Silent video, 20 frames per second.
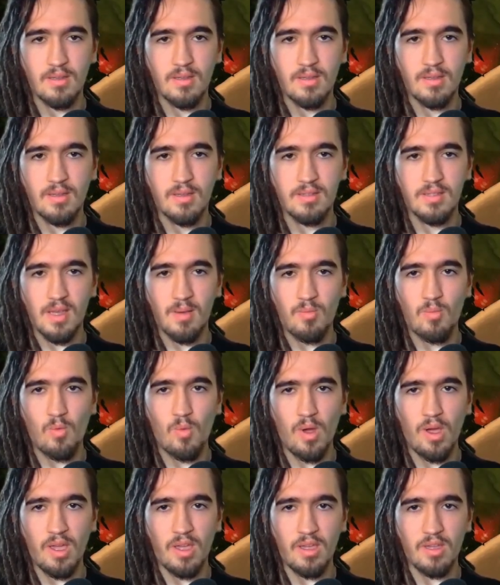Because I'm
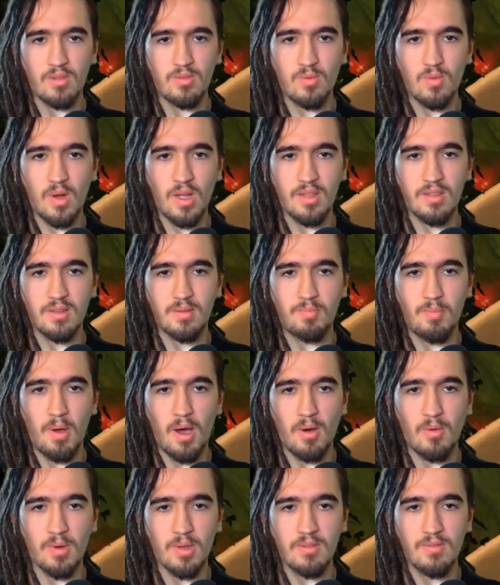way too
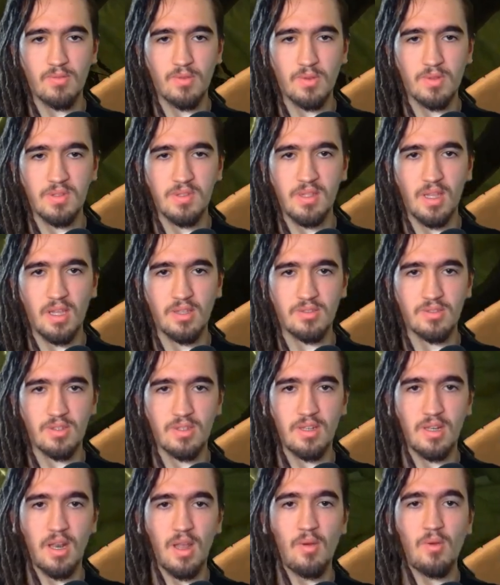underpowered for this dungeon.
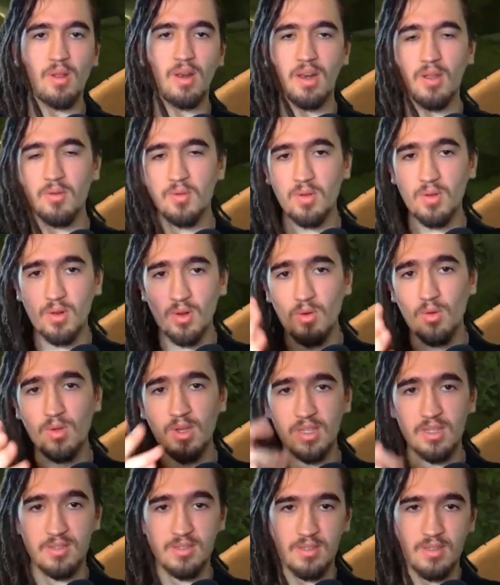Now look
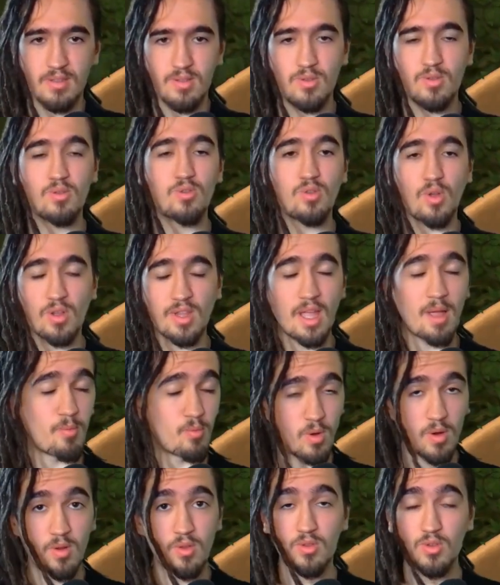at this. You thought
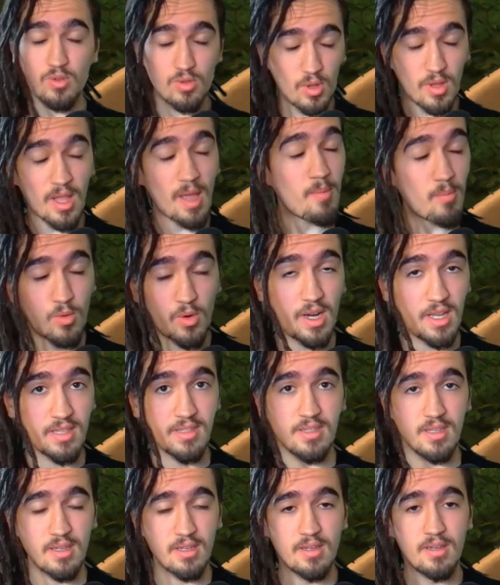I'm
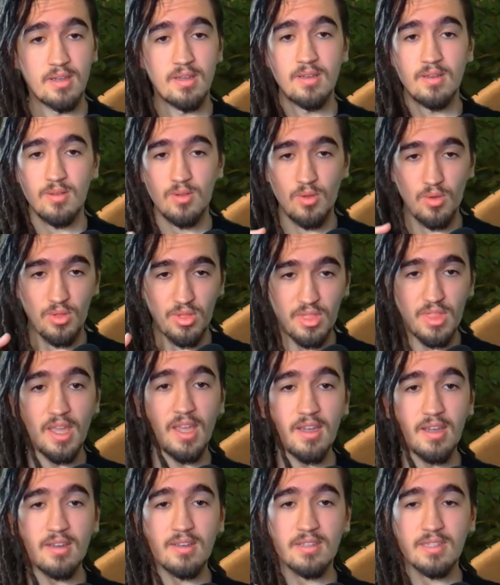crazy. You
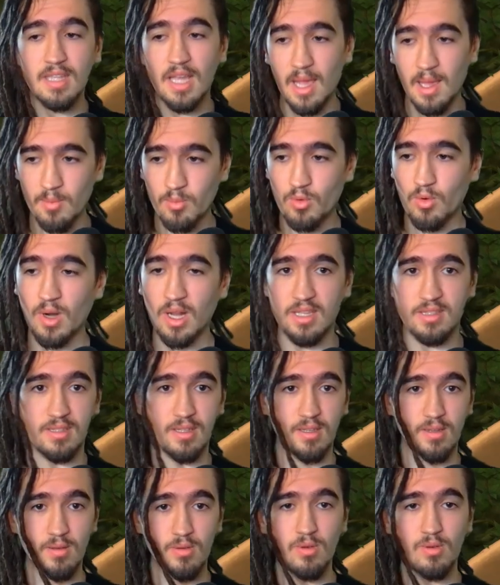think that I'm crazy.
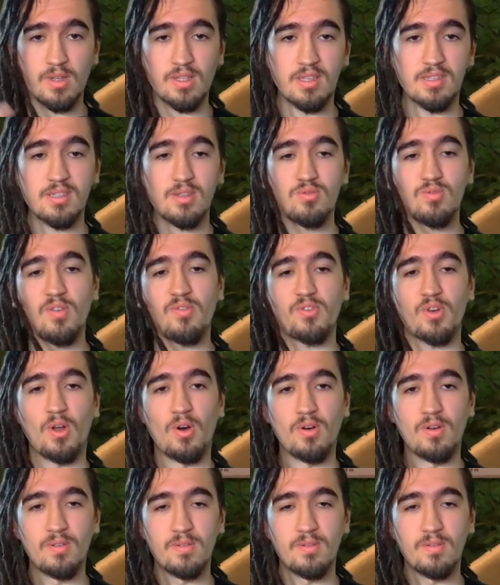Look at this, a swift claw.